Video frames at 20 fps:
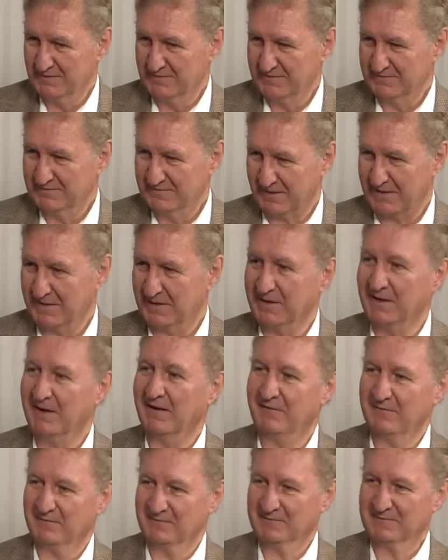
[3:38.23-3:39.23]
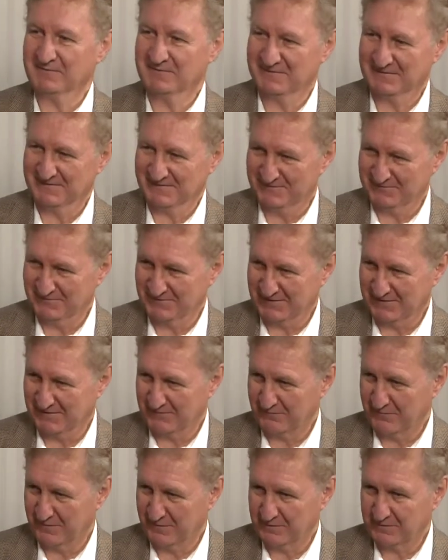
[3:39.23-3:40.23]
suddenly now we're
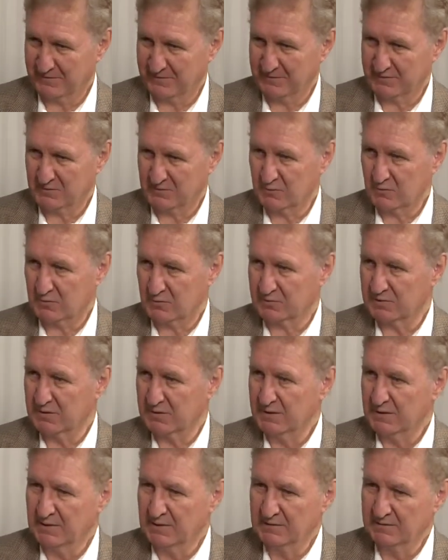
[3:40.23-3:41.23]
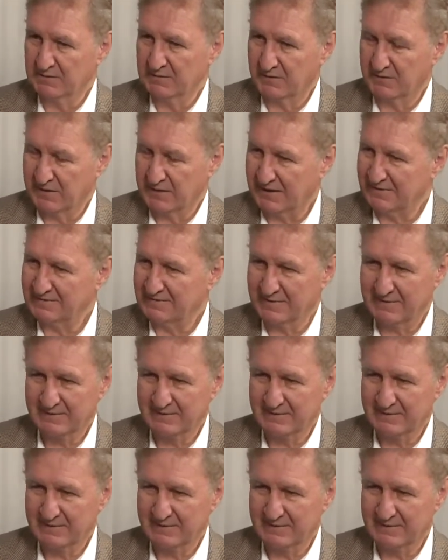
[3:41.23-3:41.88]
going to fight it in court. So that's